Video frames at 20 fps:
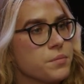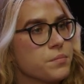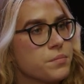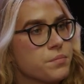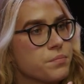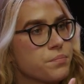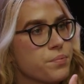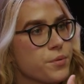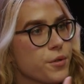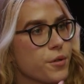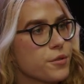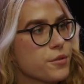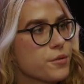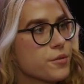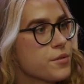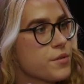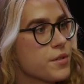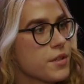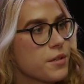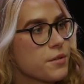
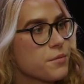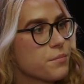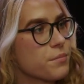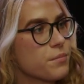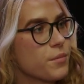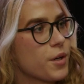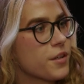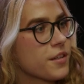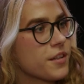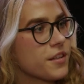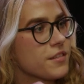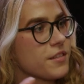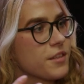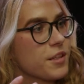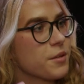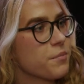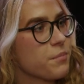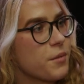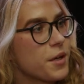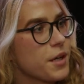producing,
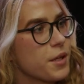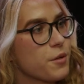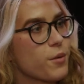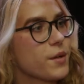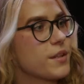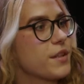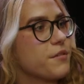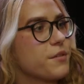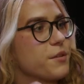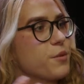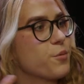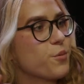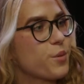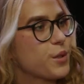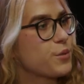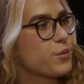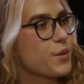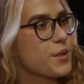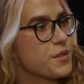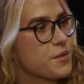marketing, money, whatever.
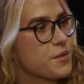What was the